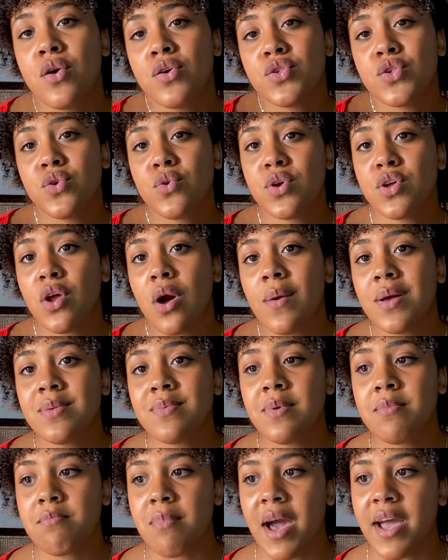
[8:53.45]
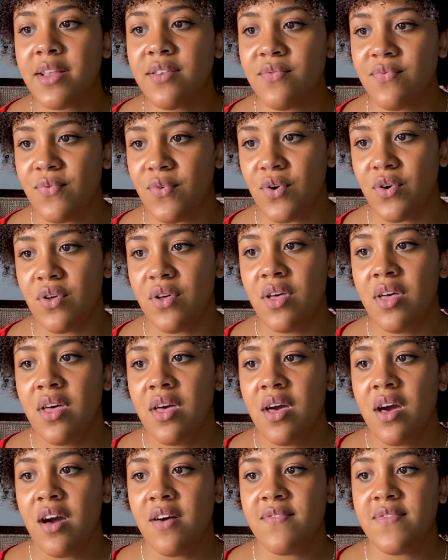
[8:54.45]
so you can always be mindful
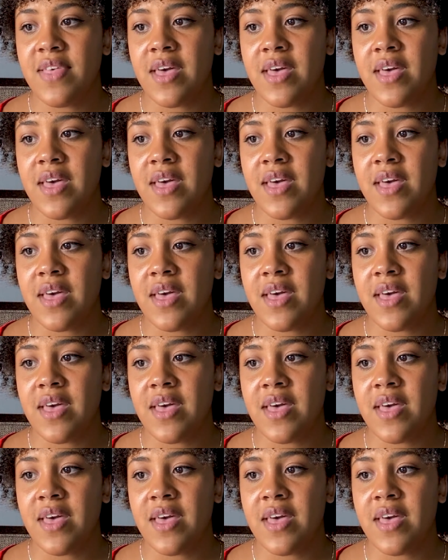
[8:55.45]
of